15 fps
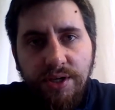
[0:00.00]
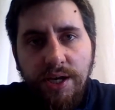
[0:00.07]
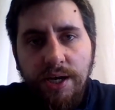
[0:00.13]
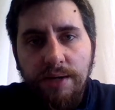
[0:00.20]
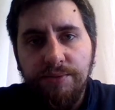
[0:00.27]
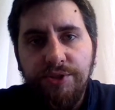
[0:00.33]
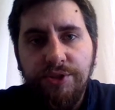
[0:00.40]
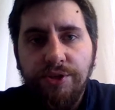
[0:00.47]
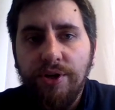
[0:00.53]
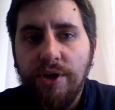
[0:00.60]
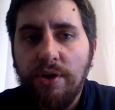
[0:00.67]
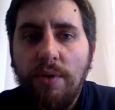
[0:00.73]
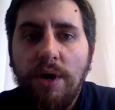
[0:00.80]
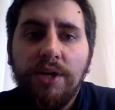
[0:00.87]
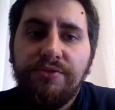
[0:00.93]
And I'm sure you're
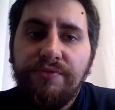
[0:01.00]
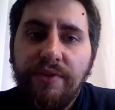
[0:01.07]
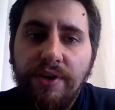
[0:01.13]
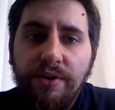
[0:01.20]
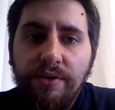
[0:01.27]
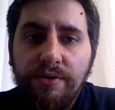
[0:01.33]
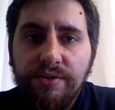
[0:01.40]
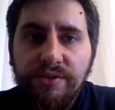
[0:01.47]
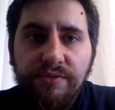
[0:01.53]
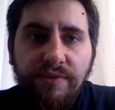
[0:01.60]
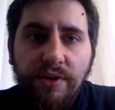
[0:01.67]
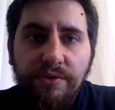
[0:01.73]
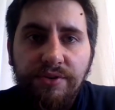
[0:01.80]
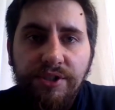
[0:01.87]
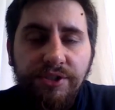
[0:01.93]
going to watch videos of
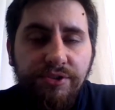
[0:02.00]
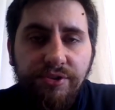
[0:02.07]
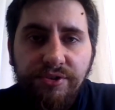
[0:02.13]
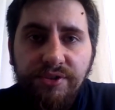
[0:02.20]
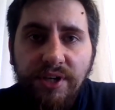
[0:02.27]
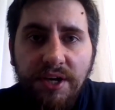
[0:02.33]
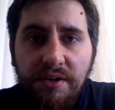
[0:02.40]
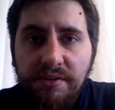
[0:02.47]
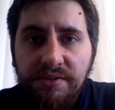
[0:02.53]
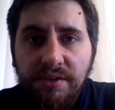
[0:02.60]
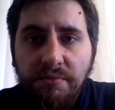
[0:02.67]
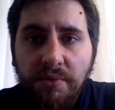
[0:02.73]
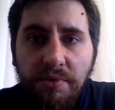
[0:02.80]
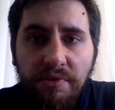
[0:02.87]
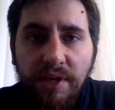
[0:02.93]
other teachers saying
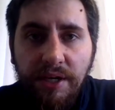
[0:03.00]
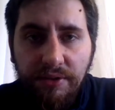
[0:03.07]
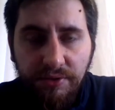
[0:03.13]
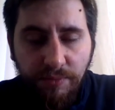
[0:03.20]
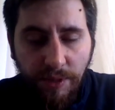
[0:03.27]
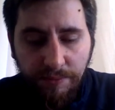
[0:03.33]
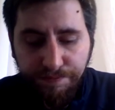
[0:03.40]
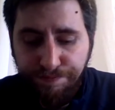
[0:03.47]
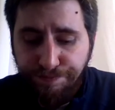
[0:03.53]
similar things, but